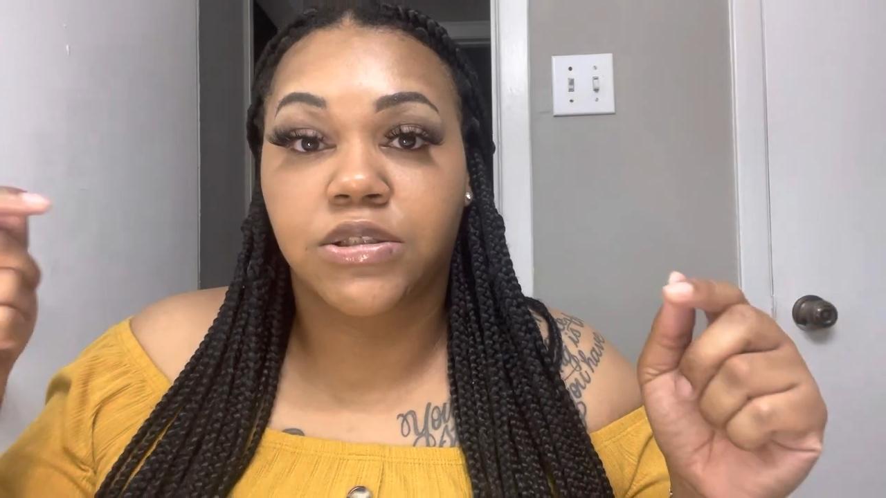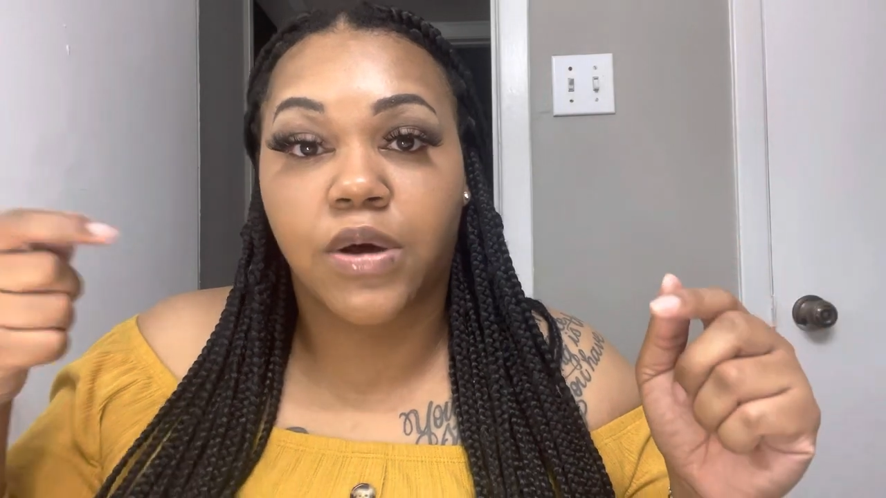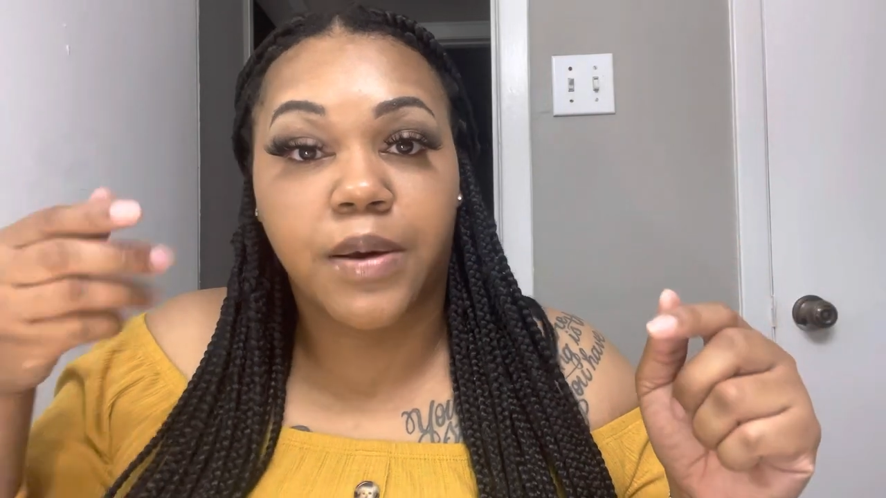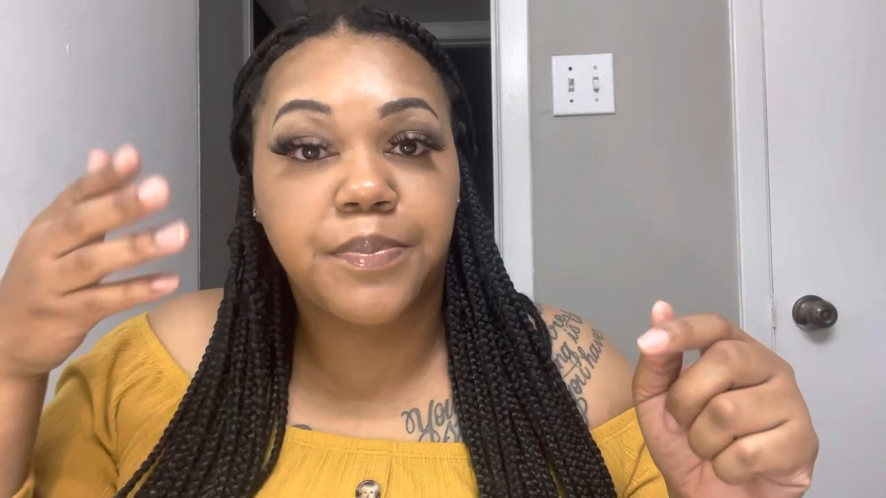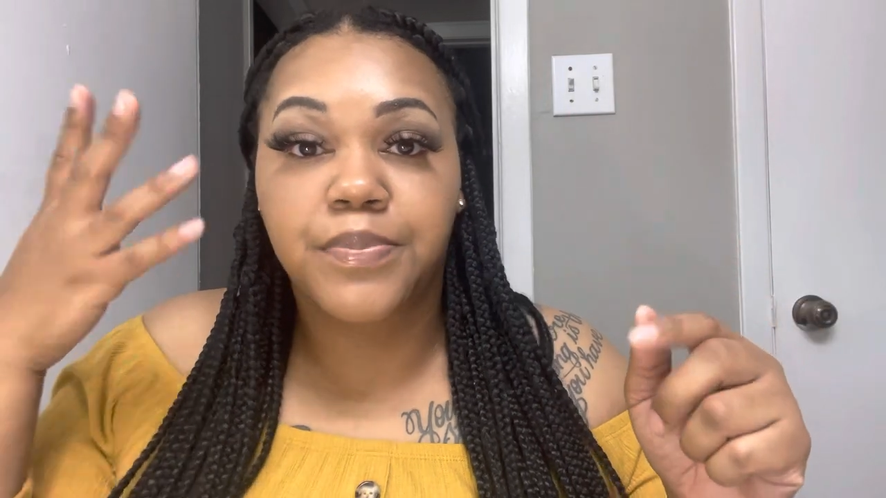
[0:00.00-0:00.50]
So
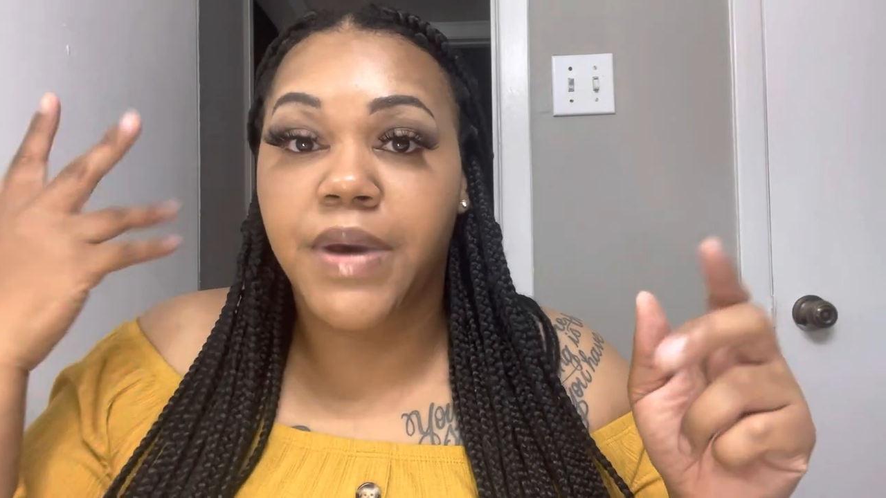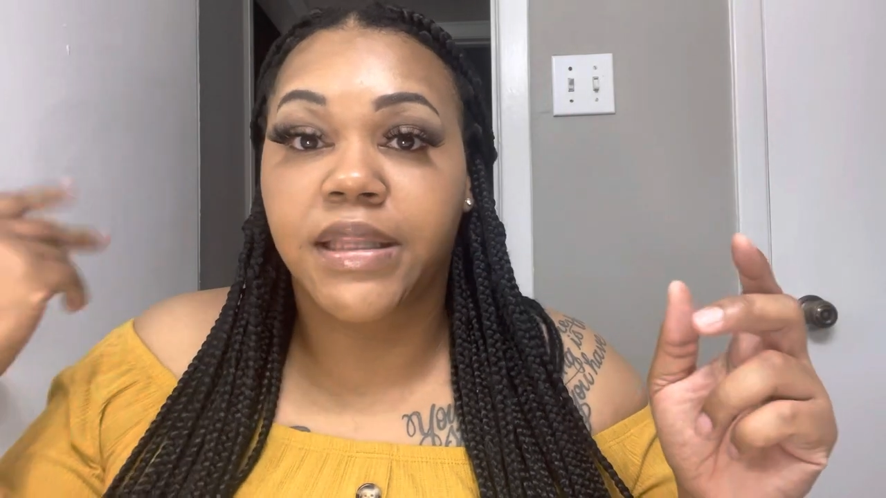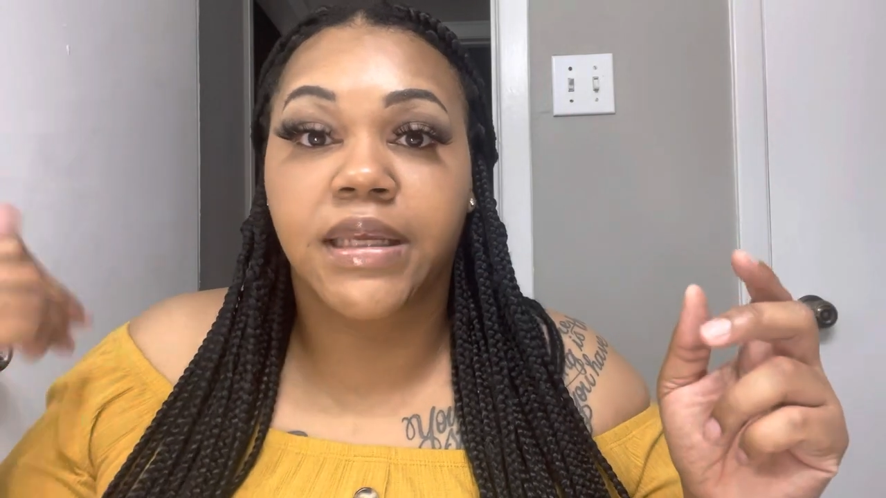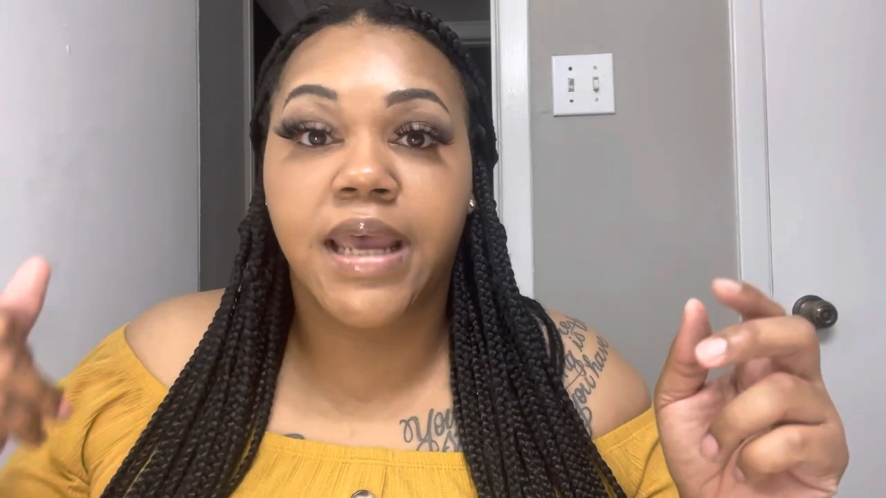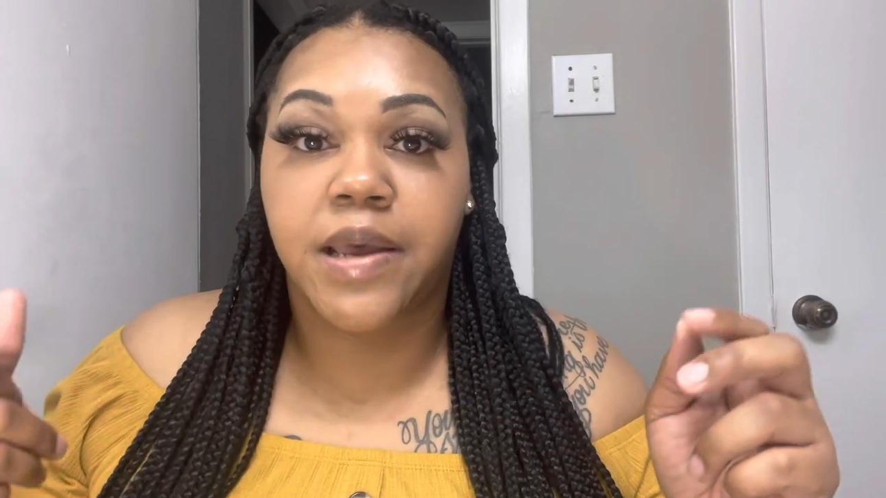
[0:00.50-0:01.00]
I
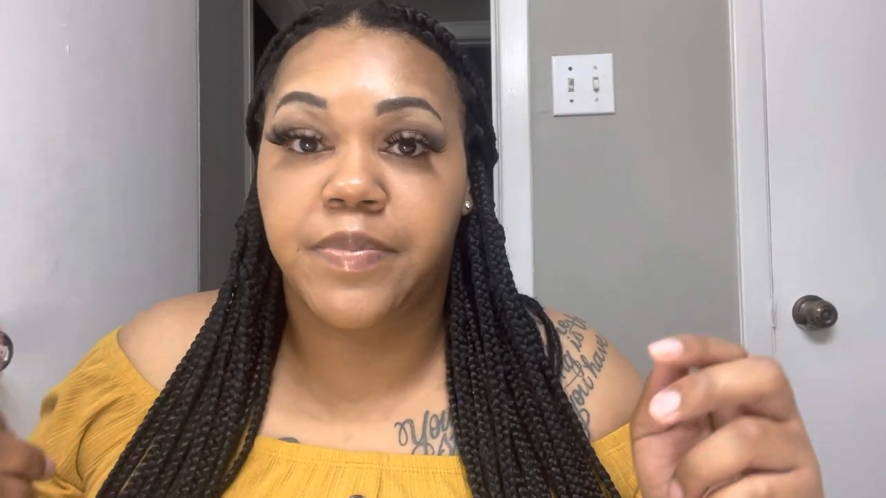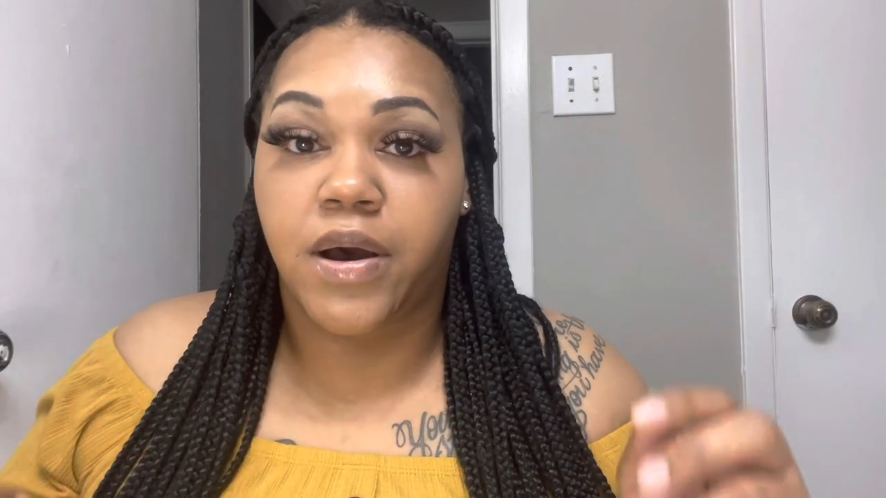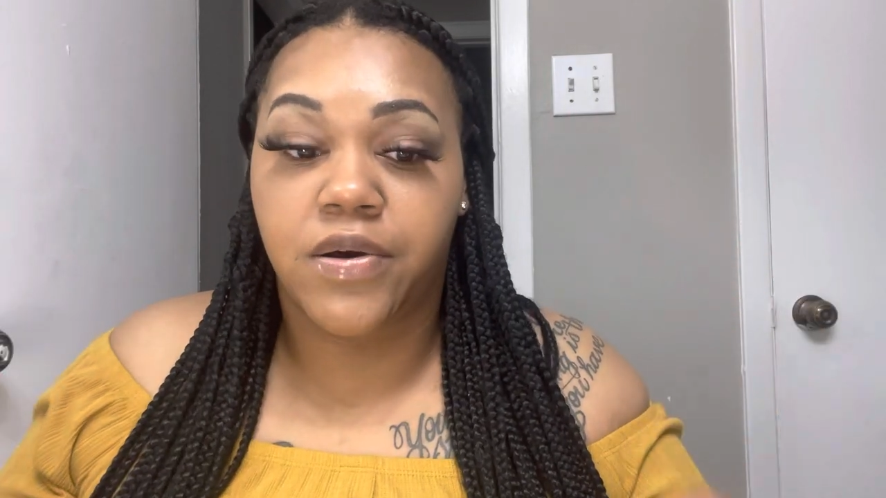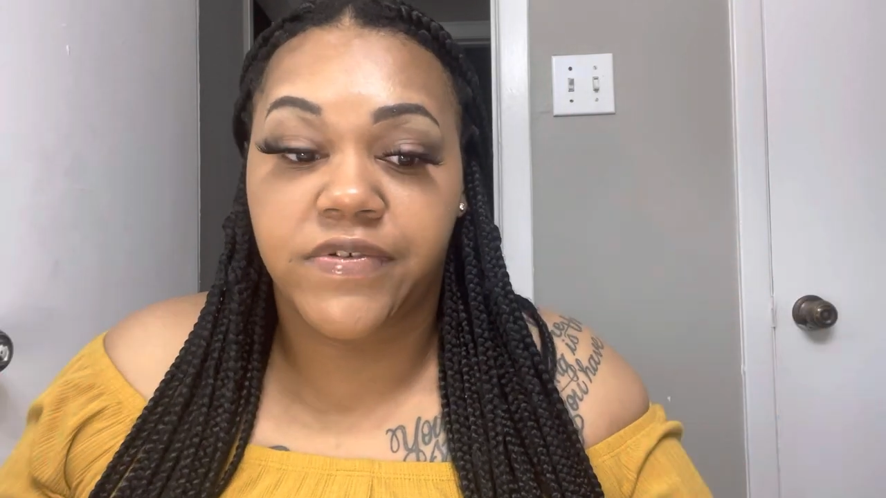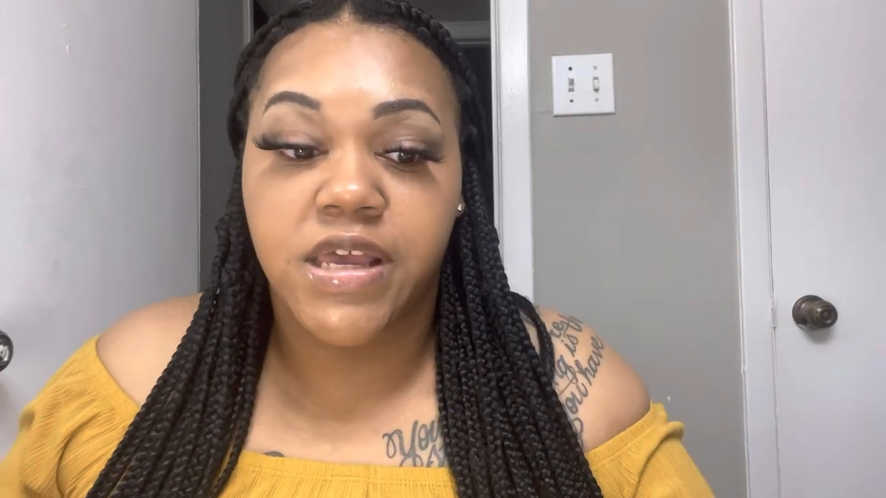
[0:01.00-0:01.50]
got the cap
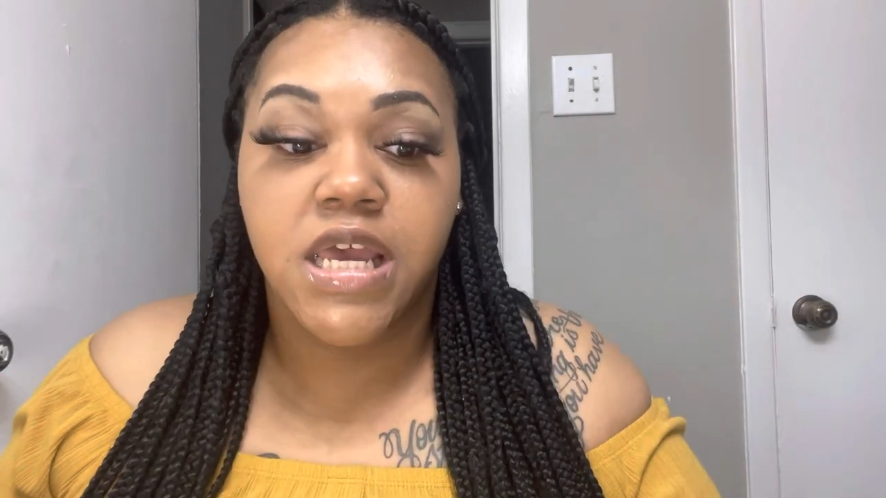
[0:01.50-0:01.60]
off.